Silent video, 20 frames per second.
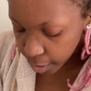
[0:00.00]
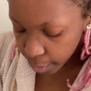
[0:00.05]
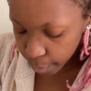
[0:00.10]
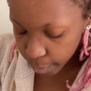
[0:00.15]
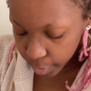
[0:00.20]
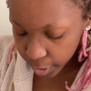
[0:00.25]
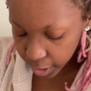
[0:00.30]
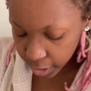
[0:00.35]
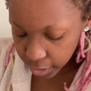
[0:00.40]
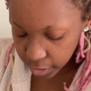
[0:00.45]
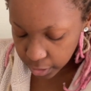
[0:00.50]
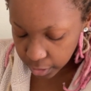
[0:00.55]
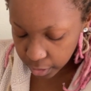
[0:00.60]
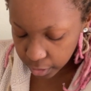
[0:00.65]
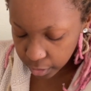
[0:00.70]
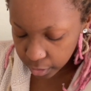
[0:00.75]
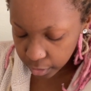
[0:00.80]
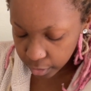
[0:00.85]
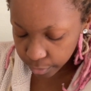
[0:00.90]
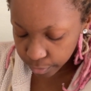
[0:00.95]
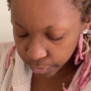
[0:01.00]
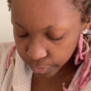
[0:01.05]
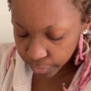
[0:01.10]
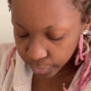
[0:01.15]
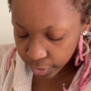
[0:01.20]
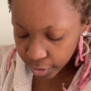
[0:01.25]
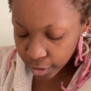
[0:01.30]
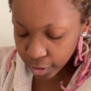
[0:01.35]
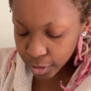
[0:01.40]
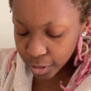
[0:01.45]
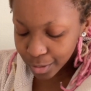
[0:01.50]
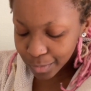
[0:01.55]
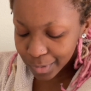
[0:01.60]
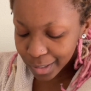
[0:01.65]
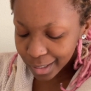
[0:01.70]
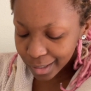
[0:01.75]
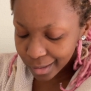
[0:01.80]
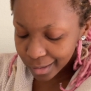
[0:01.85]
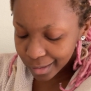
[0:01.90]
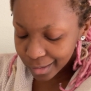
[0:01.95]
But so I'm
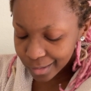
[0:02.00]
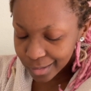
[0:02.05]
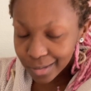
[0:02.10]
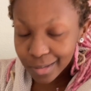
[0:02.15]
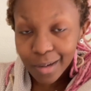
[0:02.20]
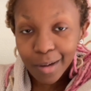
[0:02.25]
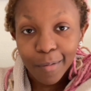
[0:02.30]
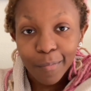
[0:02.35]
taking this